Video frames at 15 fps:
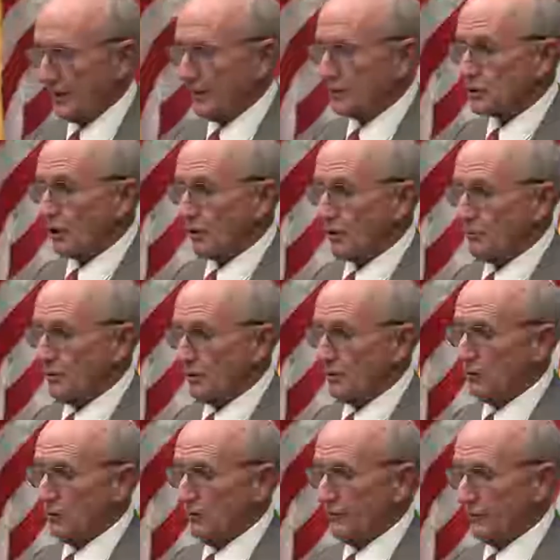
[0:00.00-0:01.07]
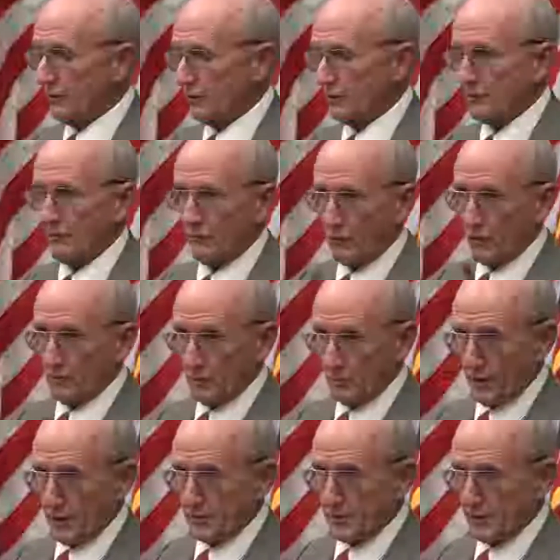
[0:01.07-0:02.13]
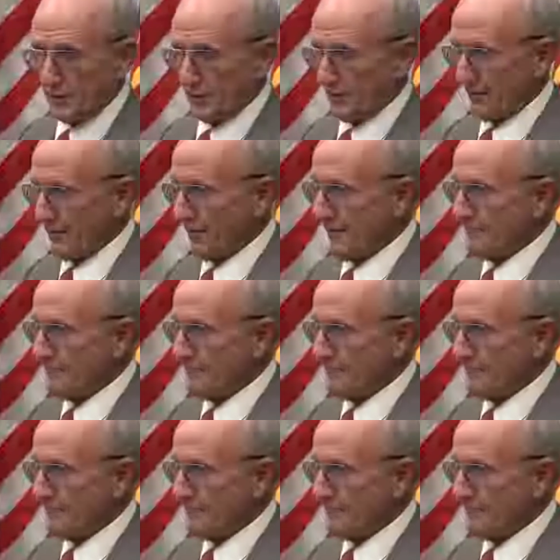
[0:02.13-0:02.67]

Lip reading: It is Herbert Hoover, former president,